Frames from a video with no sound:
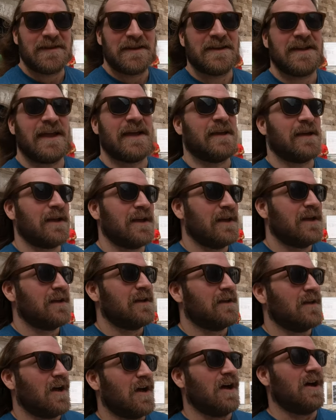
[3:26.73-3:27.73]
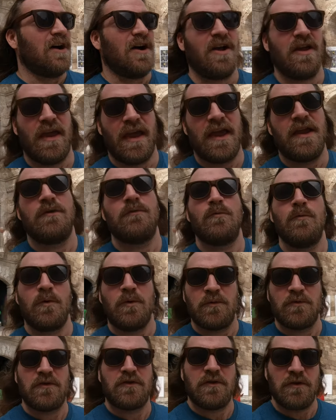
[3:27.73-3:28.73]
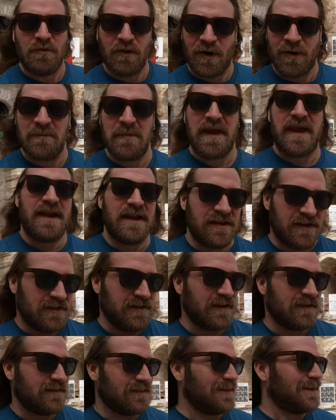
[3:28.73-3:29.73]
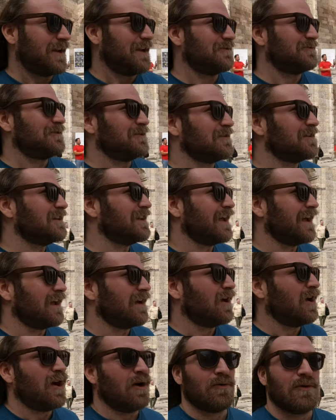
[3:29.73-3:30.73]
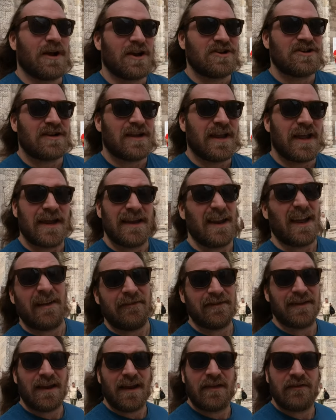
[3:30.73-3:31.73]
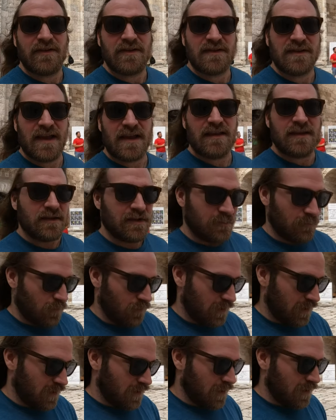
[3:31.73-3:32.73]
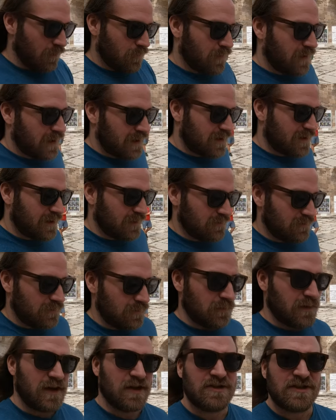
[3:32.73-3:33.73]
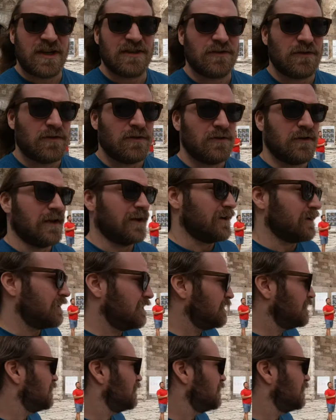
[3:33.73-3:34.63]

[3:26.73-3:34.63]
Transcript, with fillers: today uh, en route to our main destination today. We're actually, I haven't even said this morning, we're heading down to uh, Çatalhöyük,